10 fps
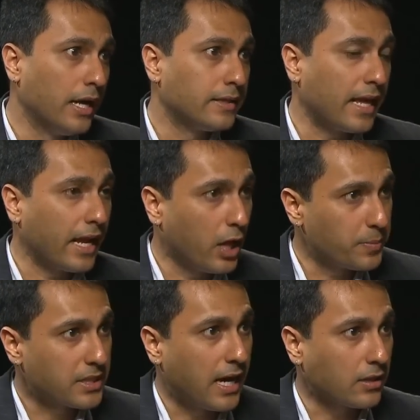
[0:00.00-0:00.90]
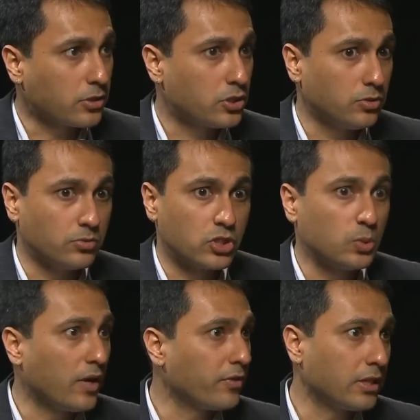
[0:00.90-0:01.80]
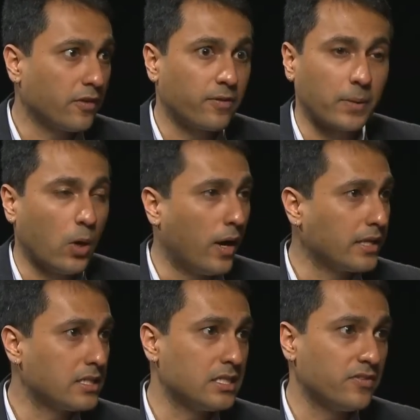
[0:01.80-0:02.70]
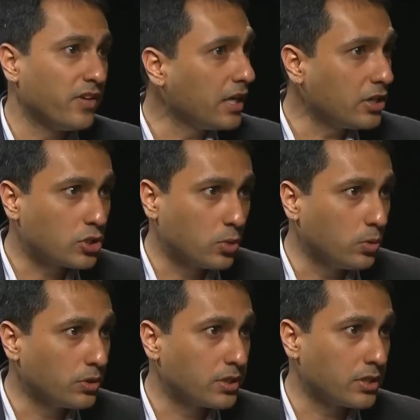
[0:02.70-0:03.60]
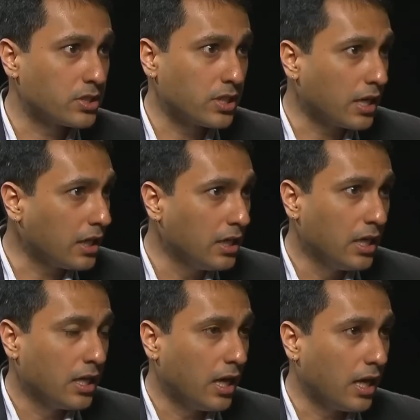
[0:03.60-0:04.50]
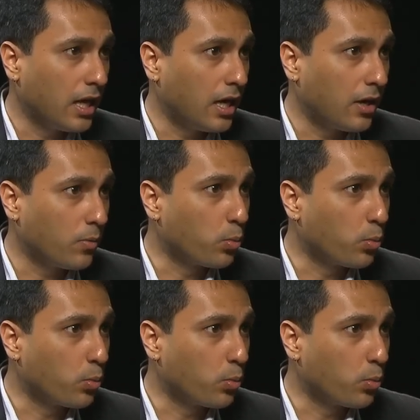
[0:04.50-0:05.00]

that helps college students do everything from go on to divinity school to study uh, uh,